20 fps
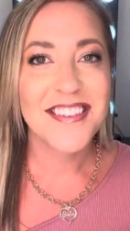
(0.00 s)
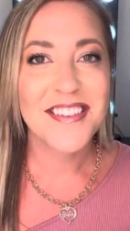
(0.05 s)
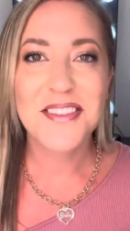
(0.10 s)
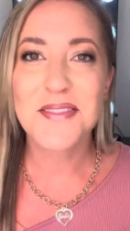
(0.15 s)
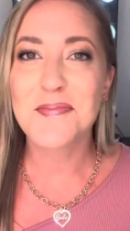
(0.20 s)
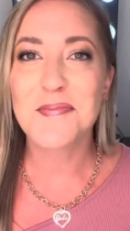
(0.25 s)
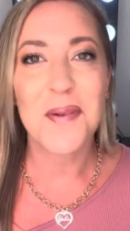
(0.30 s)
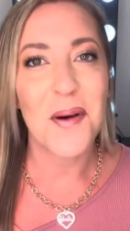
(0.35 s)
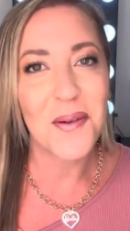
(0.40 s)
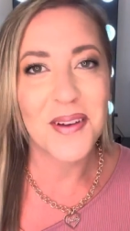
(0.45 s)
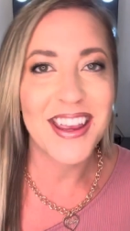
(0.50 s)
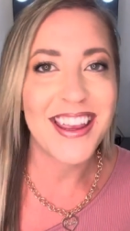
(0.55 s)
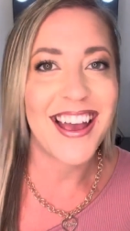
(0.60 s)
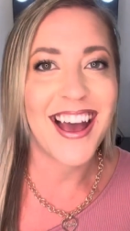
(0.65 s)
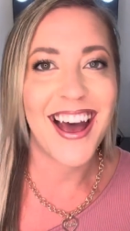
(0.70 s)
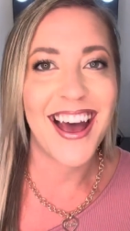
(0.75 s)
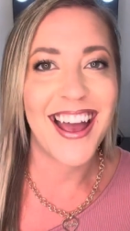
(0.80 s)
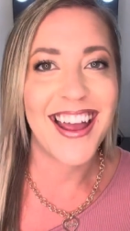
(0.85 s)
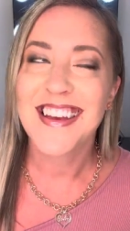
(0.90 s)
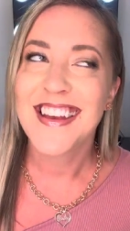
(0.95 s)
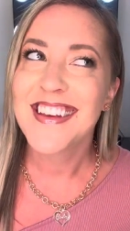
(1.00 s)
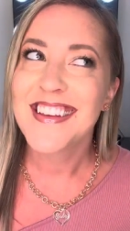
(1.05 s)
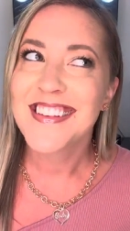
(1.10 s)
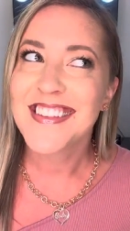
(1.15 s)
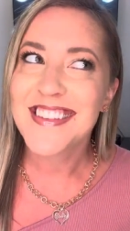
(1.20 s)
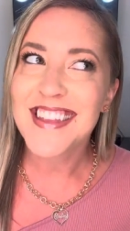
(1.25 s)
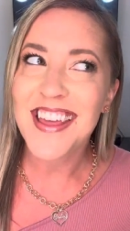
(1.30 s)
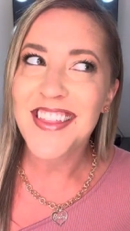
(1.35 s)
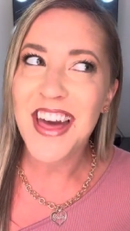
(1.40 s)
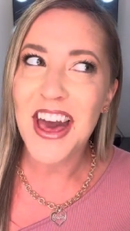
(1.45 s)
smoky eye.
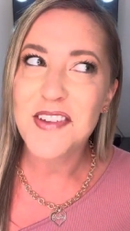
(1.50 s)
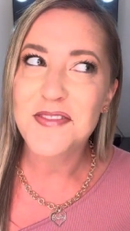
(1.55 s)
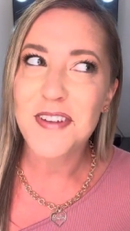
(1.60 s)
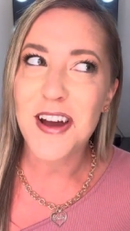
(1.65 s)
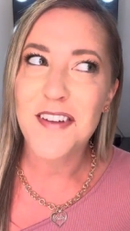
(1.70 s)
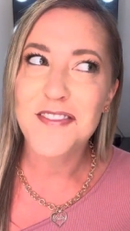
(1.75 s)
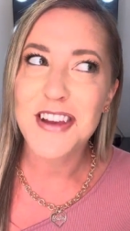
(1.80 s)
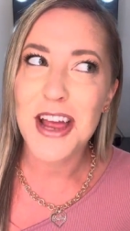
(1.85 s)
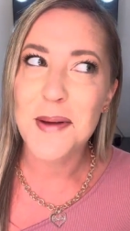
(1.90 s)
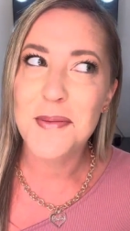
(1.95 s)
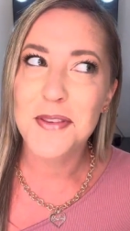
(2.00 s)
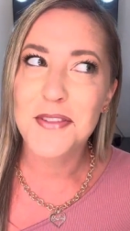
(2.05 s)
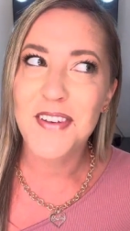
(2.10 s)
Say that five times